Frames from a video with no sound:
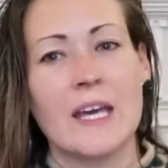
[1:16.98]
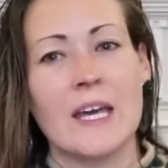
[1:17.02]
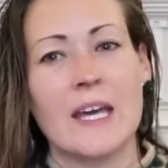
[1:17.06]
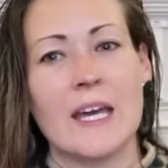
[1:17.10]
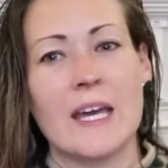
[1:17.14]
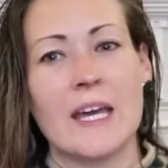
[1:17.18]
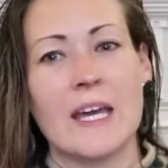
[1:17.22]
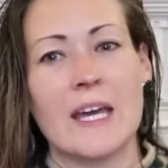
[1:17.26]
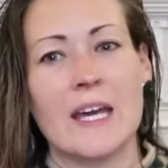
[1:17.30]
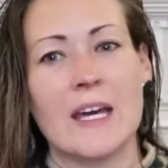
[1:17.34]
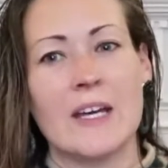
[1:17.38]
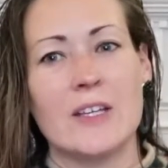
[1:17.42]

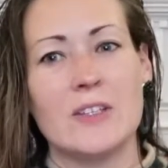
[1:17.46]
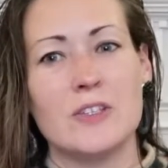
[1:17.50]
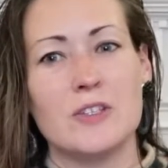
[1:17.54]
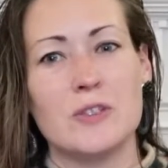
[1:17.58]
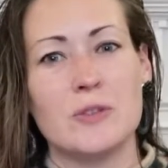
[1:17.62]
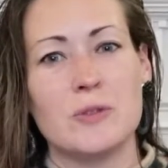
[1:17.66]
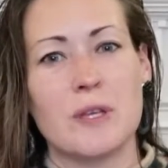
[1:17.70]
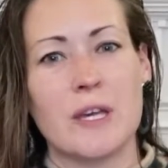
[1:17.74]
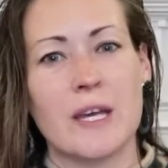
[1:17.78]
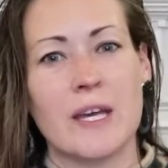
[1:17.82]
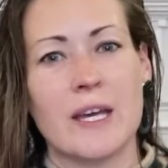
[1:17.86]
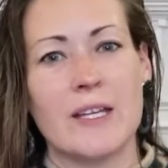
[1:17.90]
and you
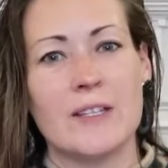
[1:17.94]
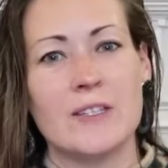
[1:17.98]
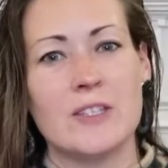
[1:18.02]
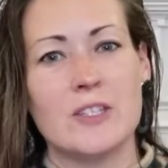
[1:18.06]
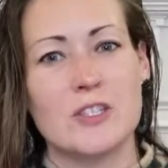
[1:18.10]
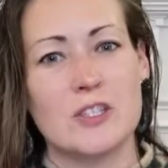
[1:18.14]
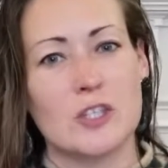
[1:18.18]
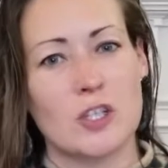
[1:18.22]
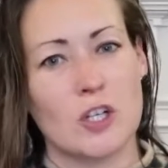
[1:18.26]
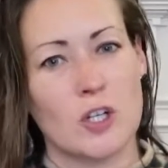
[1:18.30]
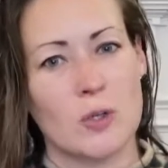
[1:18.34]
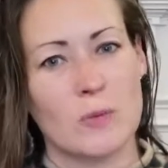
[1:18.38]
can
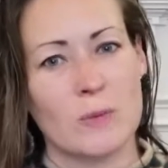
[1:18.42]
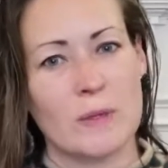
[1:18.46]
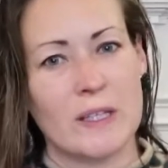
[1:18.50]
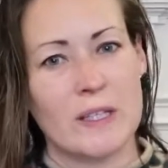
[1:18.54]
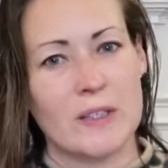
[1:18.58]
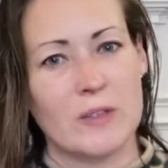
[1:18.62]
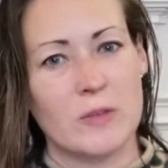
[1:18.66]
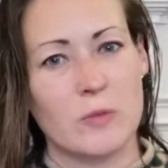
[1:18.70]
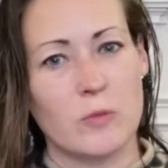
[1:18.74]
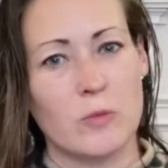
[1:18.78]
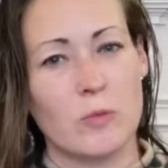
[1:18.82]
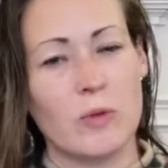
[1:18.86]

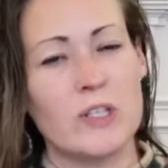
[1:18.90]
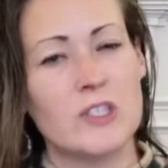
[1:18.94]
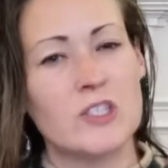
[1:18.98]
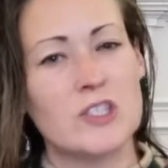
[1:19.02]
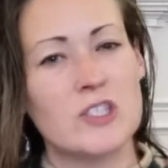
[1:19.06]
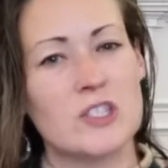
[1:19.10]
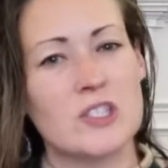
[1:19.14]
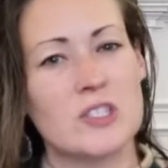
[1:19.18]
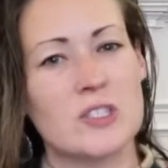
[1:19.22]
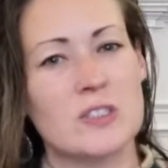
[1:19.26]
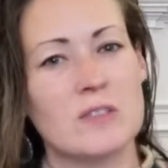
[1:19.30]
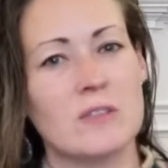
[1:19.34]
determine
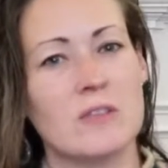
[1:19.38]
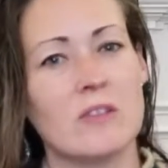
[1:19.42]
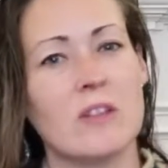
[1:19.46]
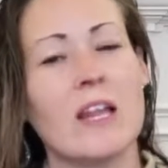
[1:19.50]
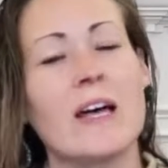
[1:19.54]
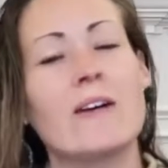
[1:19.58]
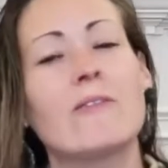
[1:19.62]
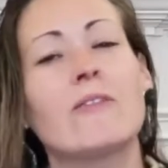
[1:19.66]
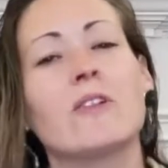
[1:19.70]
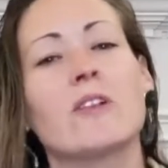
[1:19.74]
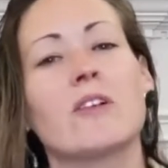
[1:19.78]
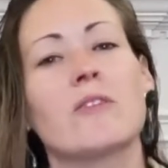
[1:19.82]
which
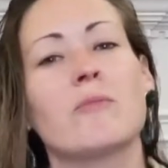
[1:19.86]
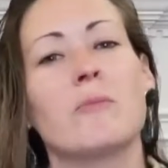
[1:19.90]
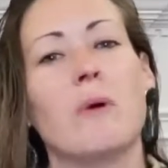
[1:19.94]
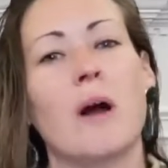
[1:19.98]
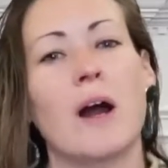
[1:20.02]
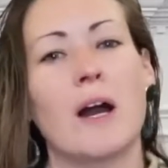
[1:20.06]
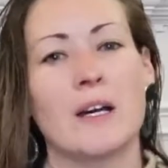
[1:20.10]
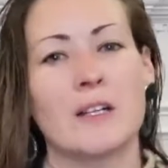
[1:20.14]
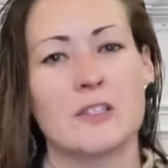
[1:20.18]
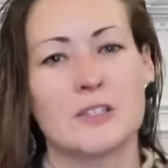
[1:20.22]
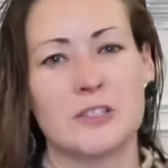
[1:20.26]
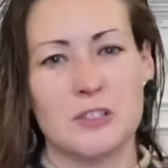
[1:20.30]
level of
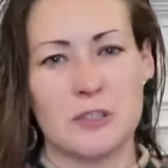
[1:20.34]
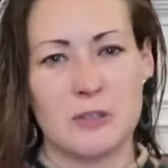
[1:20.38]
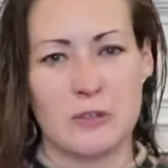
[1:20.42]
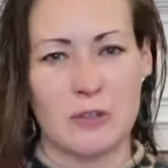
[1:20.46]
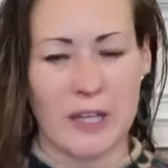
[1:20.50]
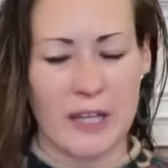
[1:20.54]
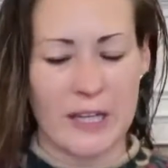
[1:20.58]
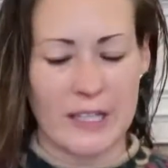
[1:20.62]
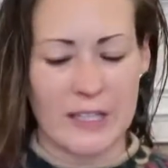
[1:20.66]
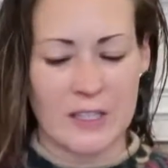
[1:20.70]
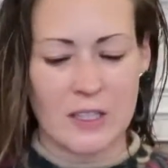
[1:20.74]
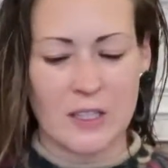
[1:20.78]
box you'd
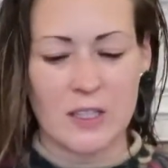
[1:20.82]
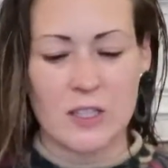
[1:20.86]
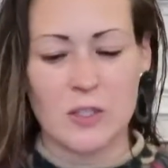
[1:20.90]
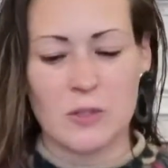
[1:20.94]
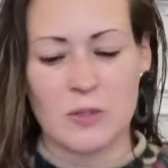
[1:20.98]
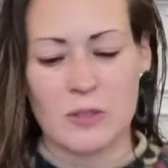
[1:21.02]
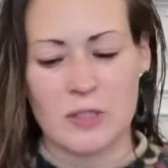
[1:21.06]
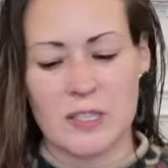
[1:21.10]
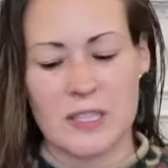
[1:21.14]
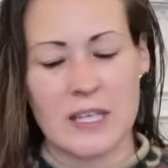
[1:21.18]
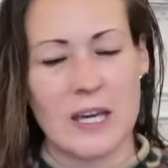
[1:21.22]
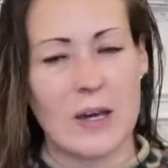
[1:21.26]
like. You
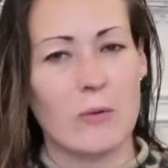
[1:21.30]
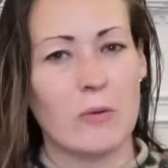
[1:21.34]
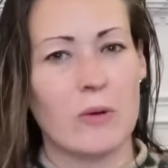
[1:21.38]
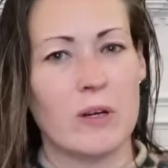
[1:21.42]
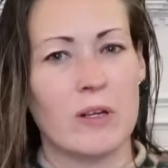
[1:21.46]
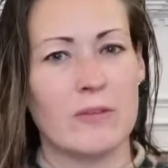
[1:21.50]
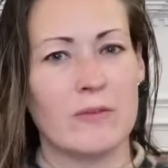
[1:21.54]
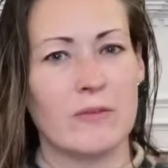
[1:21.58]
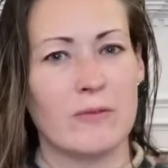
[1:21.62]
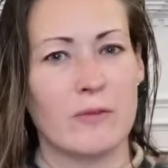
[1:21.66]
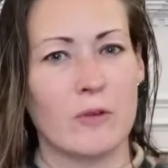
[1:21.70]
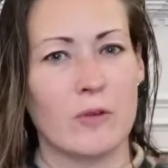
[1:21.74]
can get
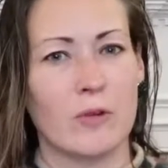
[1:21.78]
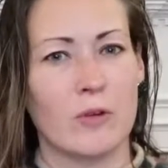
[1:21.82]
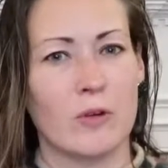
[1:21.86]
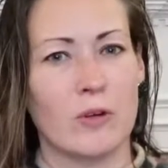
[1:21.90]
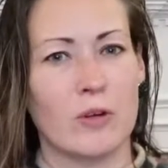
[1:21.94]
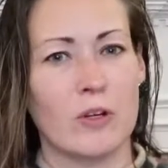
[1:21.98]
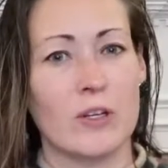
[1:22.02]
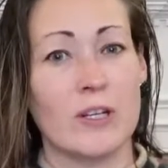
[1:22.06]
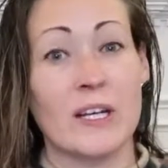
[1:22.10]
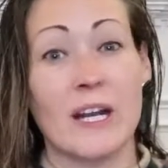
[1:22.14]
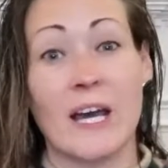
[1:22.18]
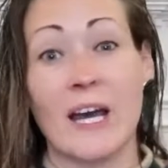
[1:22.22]
one
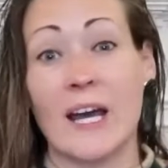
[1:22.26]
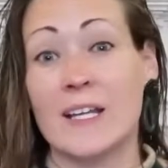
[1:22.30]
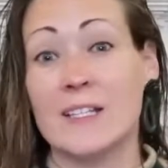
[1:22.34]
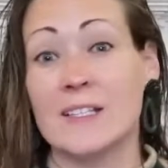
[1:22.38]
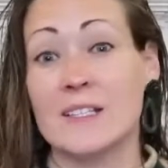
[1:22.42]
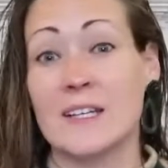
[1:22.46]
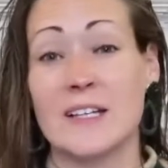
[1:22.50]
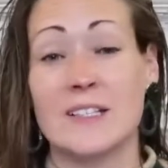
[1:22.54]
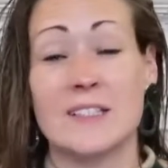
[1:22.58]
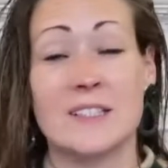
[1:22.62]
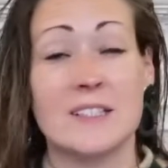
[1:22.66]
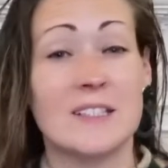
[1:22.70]
for
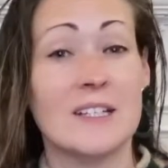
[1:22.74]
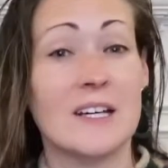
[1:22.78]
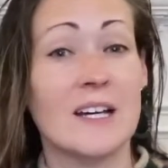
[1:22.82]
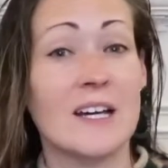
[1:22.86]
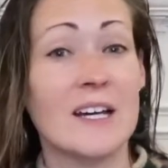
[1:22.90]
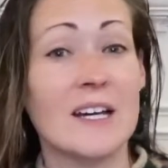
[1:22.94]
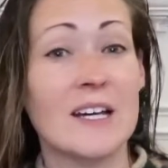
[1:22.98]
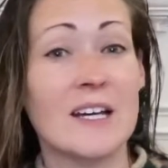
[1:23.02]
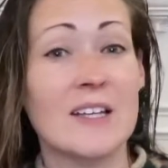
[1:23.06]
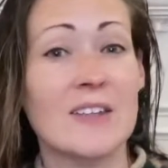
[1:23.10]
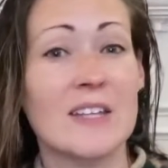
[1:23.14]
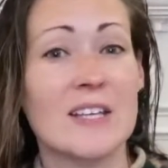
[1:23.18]

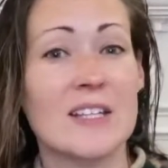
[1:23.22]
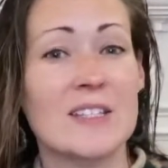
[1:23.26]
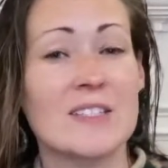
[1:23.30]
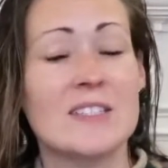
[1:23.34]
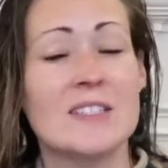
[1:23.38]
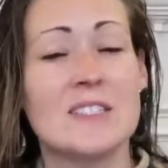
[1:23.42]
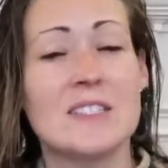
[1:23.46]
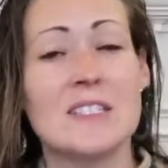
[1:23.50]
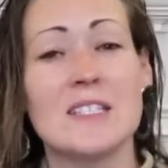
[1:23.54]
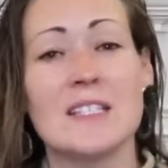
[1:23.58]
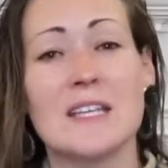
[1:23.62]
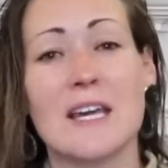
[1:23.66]
$9.99, that's
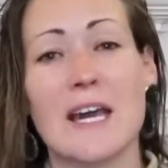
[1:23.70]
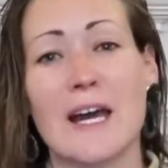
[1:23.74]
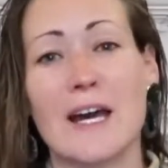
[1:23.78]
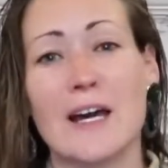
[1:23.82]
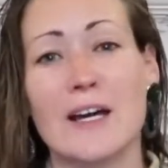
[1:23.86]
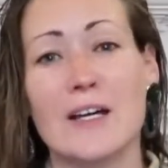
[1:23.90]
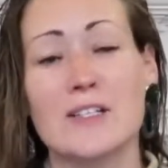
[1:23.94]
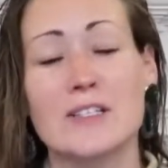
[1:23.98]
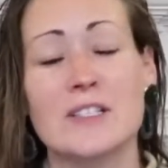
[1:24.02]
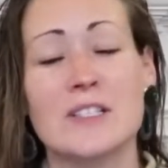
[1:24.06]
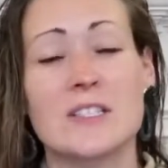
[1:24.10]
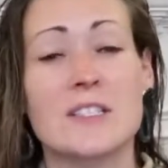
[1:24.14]

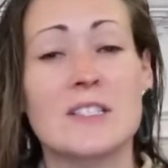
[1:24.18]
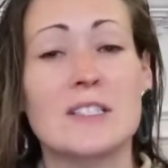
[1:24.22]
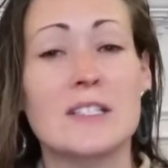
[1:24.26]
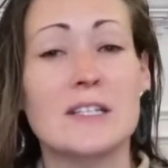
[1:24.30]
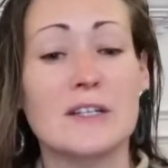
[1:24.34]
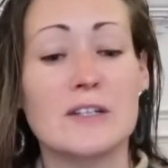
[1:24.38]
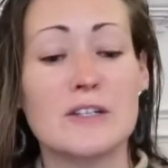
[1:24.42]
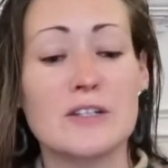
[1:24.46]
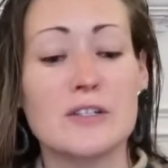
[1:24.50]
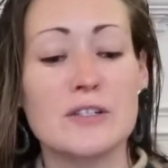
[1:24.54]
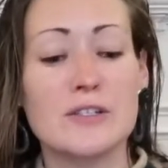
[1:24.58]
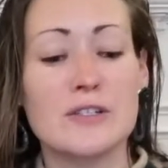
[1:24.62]
decals and
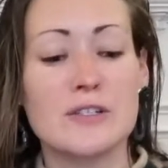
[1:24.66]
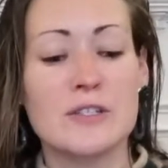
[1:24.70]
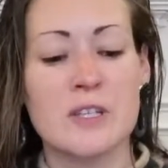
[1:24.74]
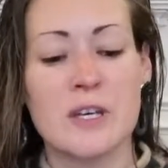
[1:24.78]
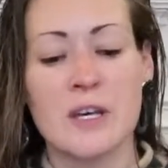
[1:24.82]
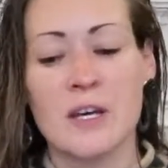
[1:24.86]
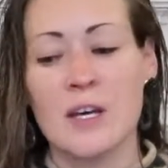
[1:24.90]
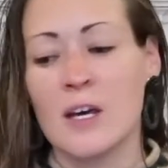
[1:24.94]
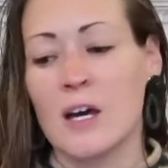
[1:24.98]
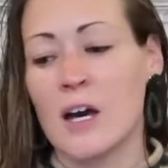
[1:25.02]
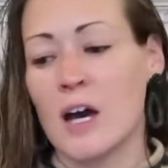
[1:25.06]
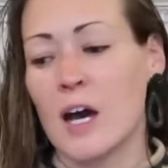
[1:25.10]
stickers,
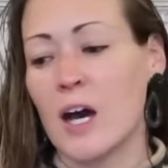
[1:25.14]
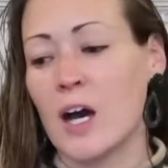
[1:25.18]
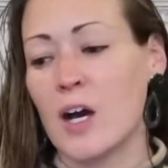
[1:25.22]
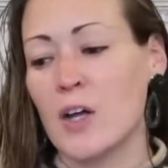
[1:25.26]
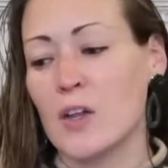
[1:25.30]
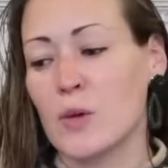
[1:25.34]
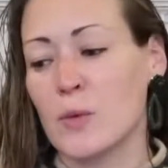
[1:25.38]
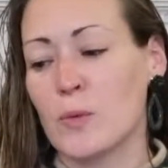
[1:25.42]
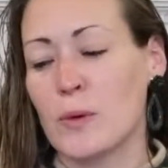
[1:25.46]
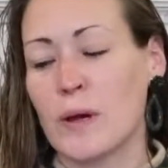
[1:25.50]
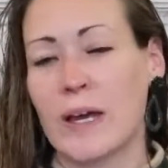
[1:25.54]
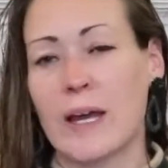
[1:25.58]
all
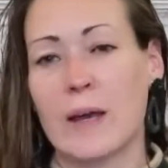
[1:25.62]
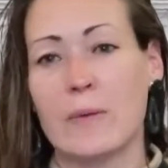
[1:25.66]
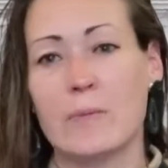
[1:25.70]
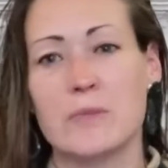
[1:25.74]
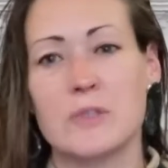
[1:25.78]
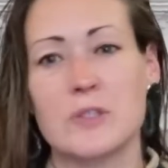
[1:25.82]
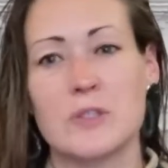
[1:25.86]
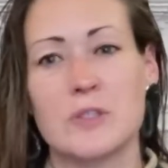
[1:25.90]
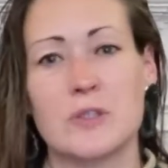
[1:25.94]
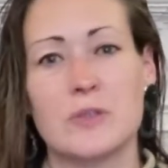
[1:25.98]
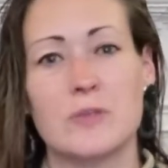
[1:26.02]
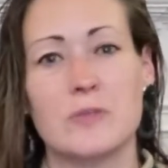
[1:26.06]
the way up
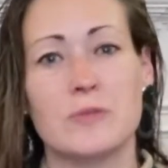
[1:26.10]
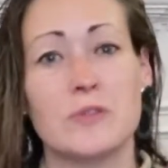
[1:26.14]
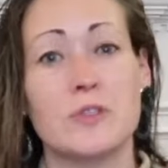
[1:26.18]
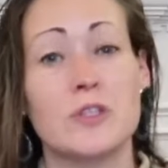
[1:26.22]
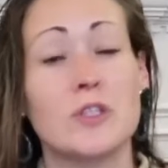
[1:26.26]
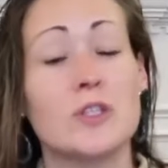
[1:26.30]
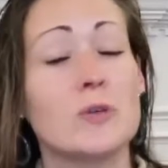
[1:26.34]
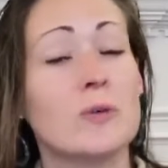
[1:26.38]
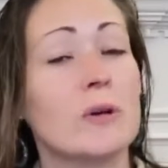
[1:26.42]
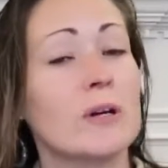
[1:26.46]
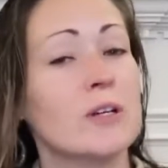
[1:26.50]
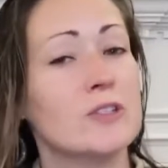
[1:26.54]
to
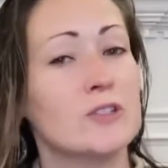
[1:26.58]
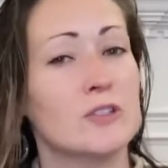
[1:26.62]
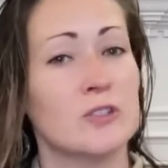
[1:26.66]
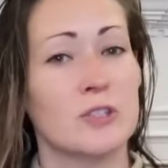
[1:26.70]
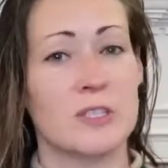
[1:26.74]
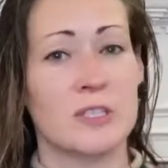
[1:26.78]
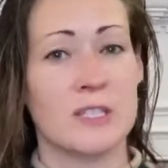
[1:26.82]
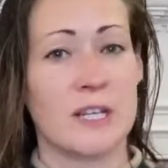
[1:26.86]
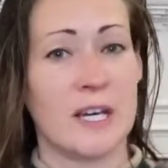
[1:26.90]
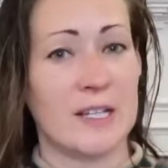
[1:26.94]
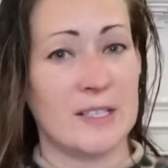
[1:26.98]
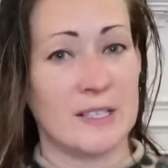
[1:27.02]

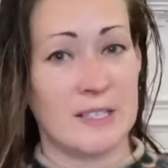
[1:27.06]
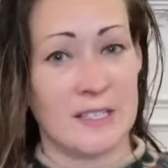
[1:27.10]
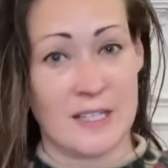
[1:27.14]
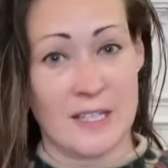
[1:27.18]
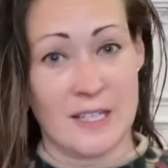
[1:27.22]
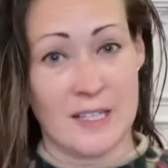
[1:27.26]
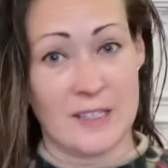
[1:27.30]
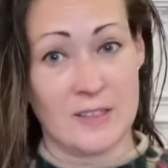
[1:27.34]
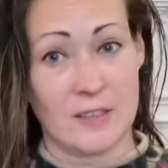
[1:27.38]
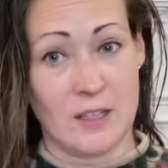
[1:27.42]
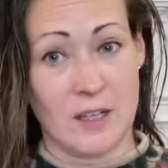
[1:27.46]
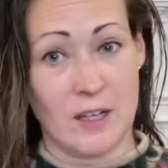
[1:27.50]

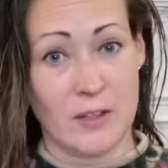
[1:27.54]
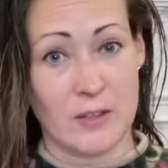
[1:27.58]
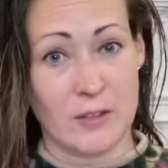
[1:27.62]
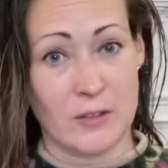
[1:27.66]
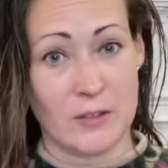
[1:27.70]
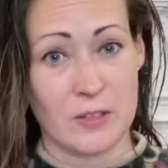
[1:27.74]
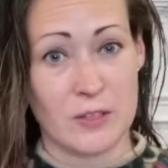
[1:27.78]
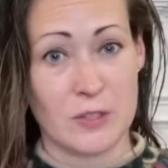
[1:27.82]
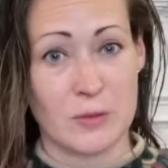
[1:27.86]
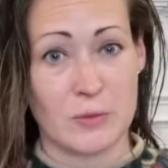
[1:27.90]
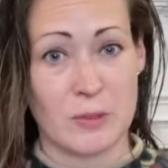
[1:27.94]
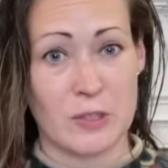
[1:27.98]

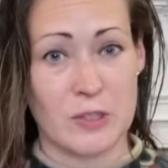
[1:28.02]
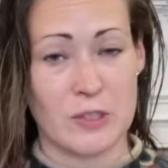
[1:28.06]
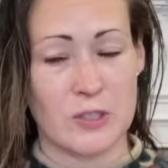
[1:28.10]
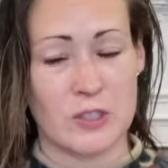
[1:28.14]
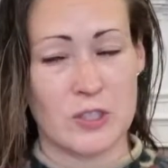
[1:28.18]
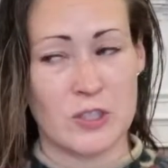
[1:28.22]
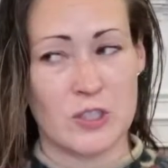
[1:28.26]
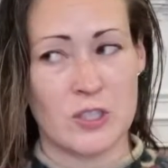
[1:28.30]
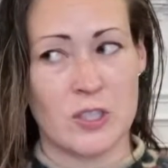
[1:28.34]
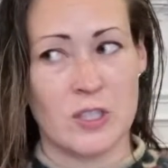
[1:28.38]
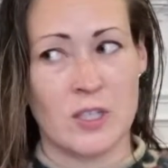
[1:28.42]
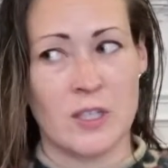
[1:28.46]
$299,
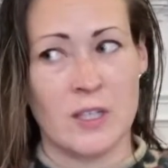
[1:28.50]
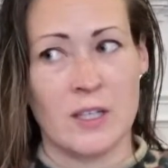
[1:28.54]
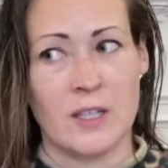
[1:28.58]
which